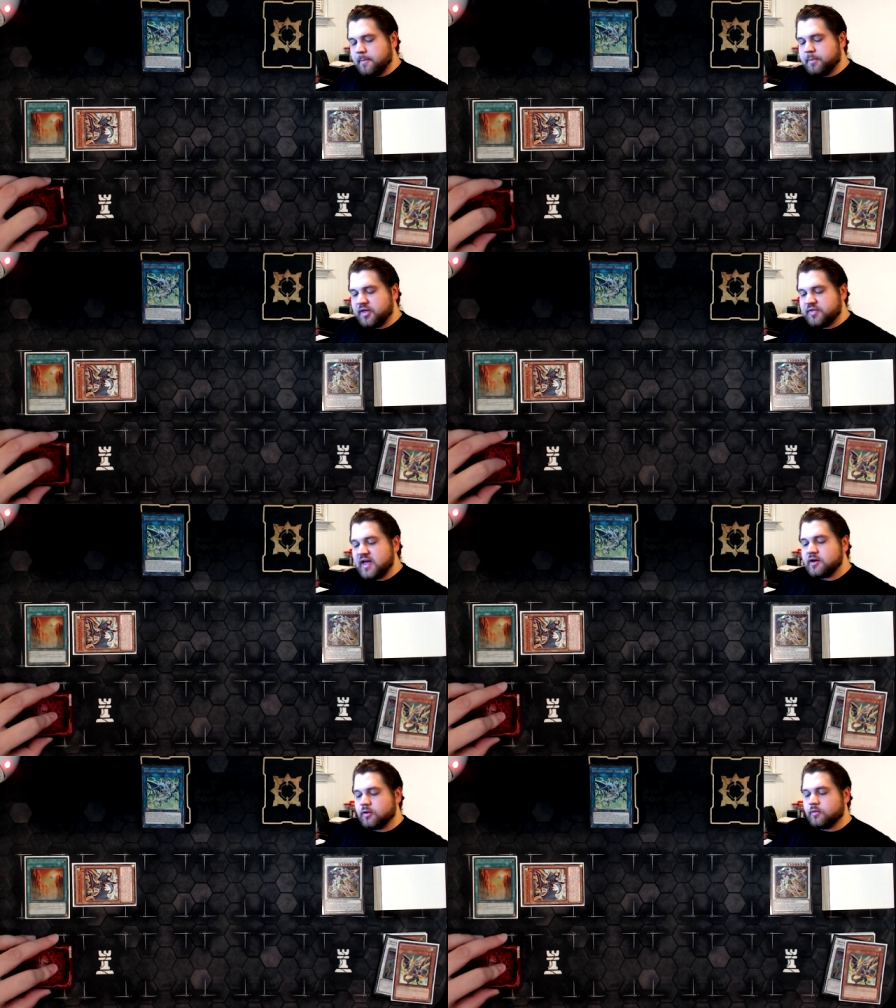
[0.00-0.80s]
uh,
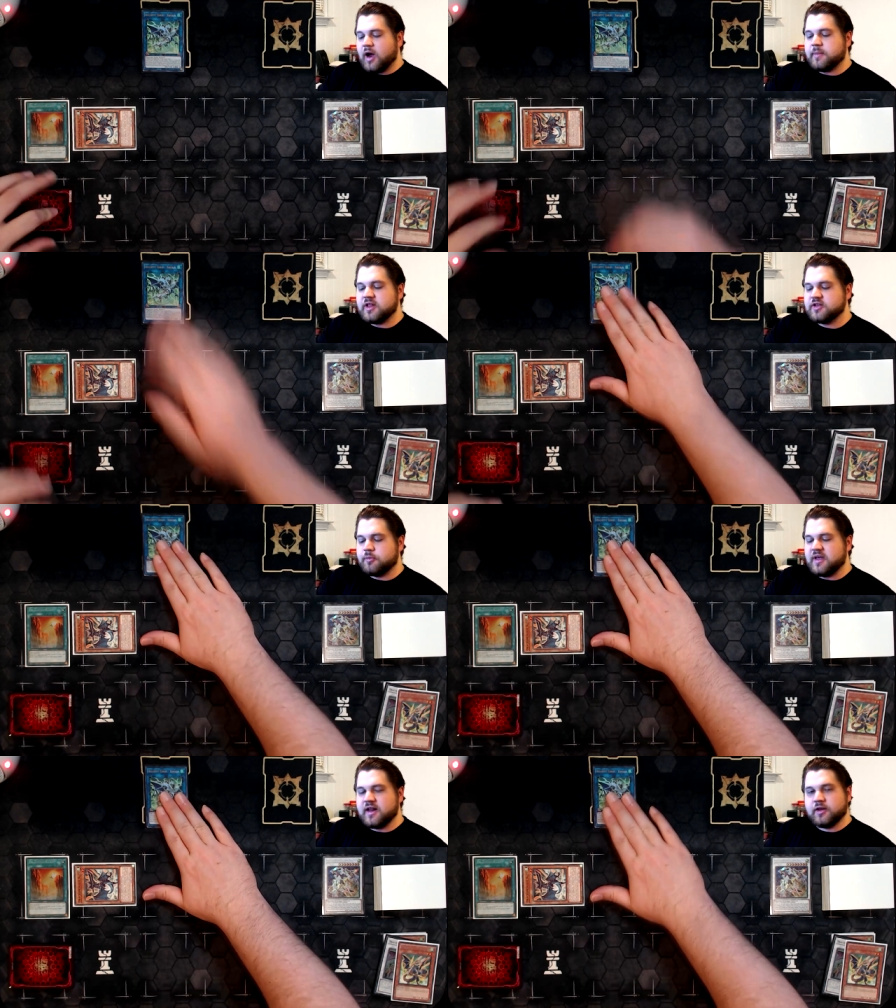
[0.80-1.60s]
but then your
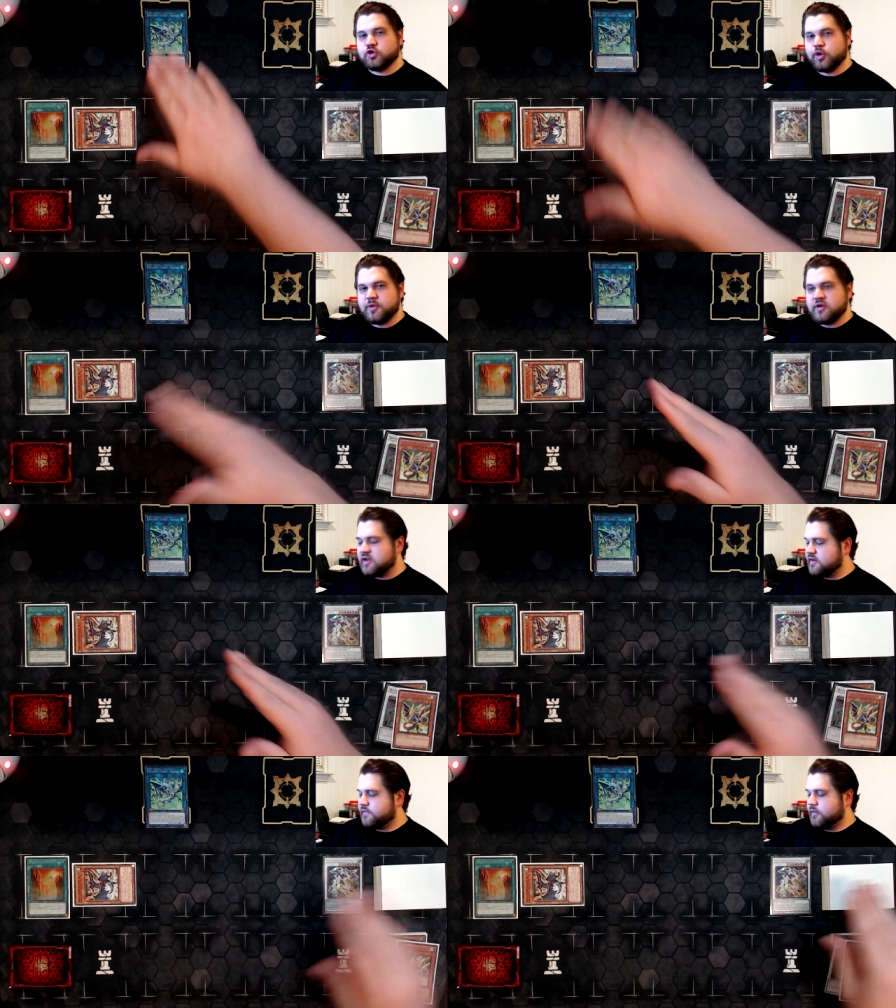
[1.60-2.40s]
Romulus would be getting
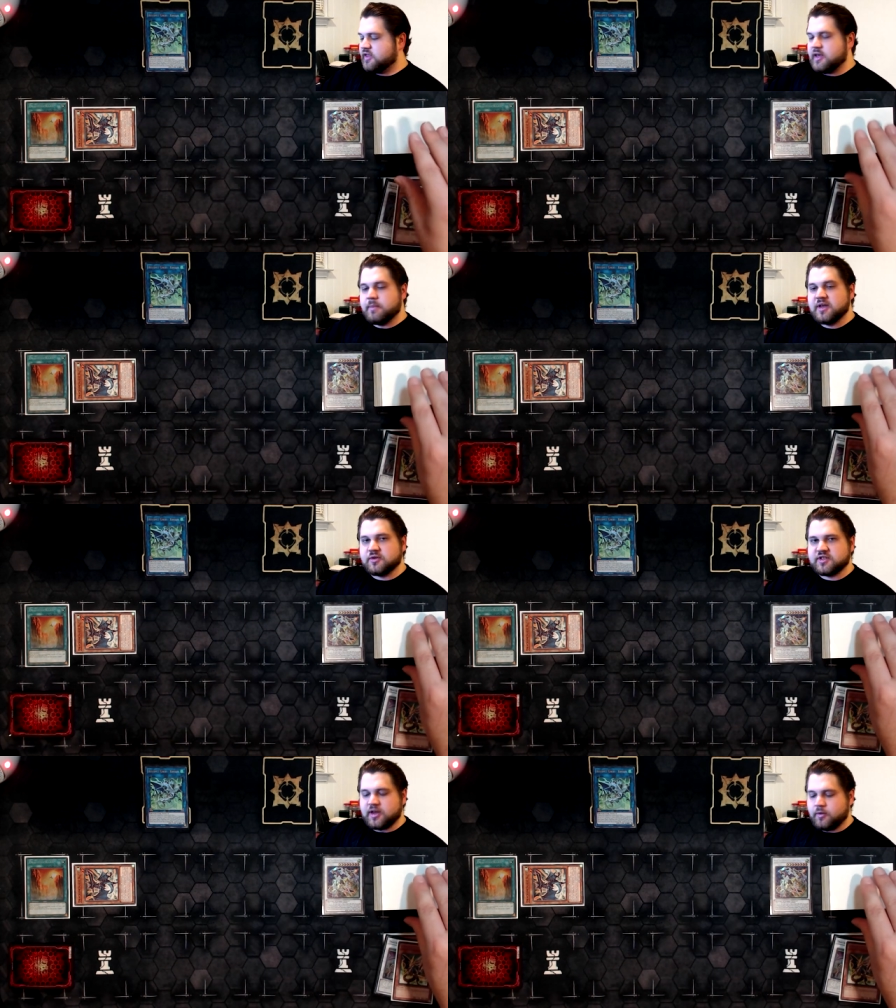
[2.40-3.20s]
tributed for
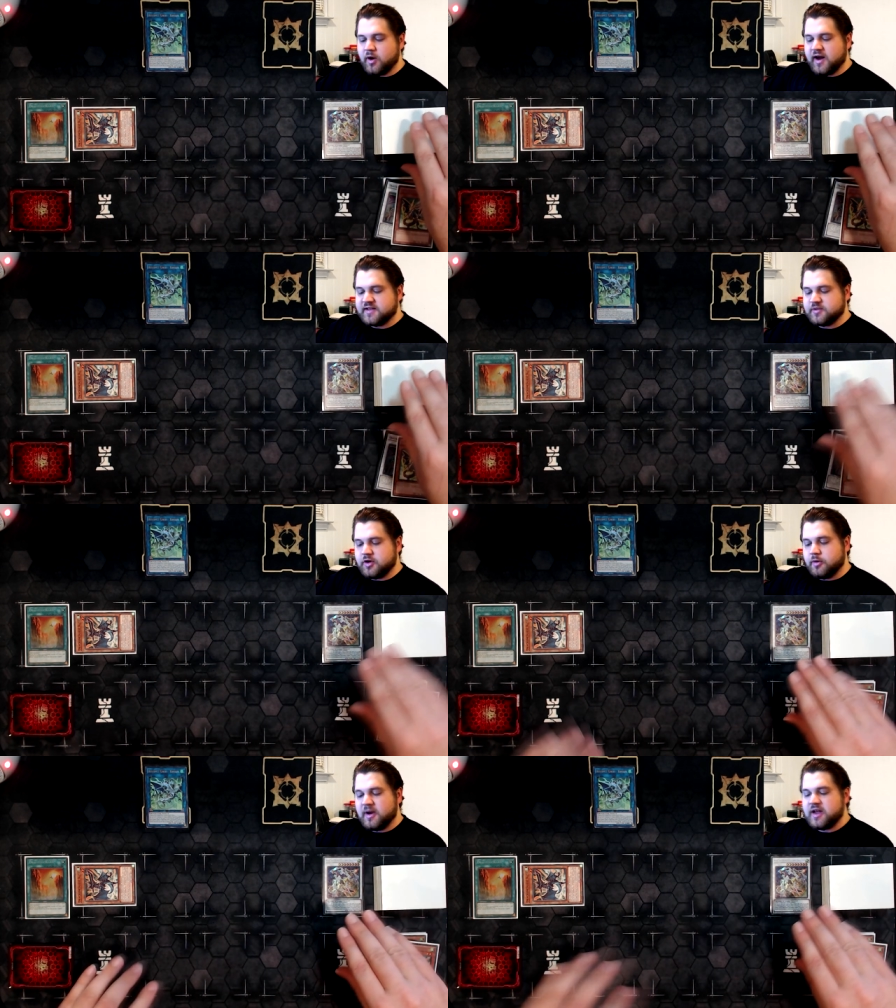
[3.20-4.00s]
the Mistleton,
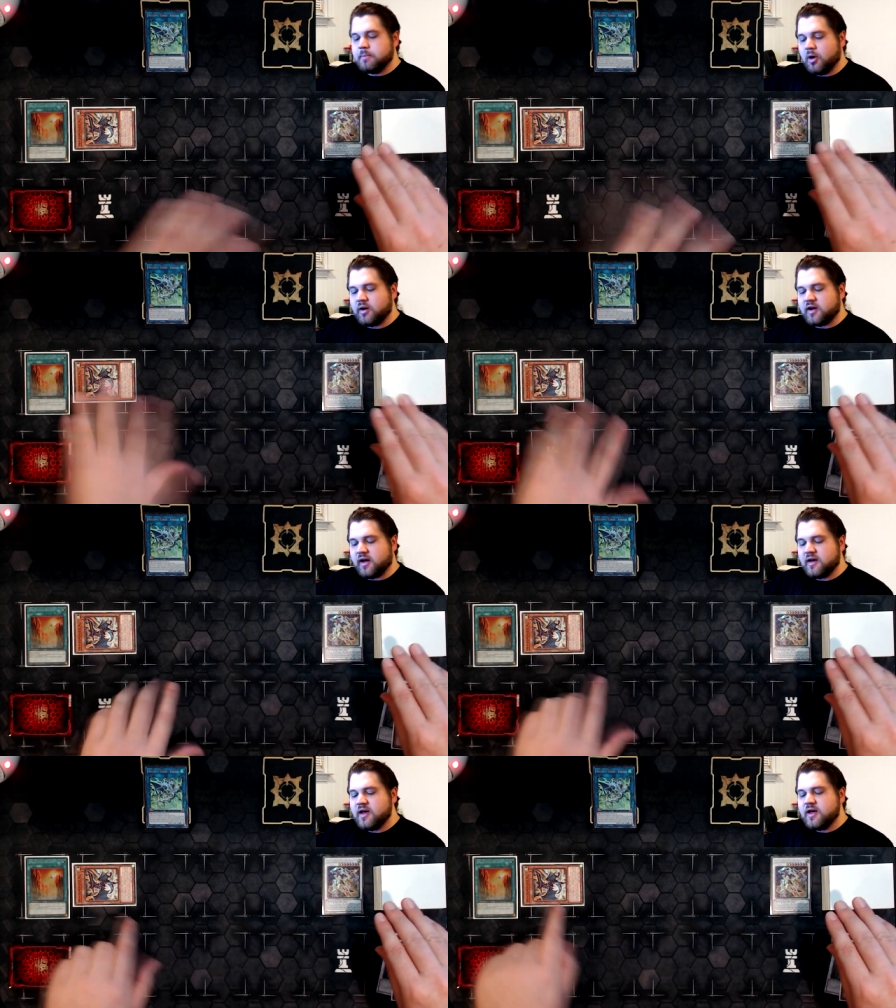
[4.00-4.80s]
whereas when you're making
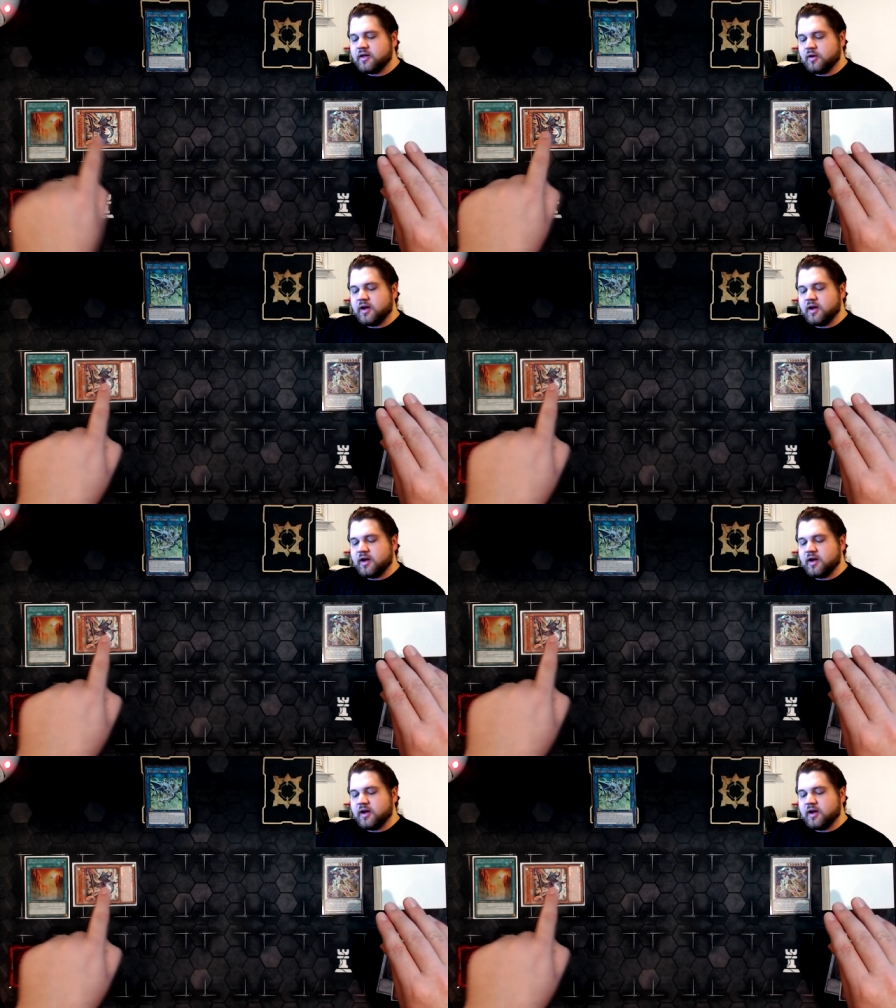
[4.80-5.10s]
Barca,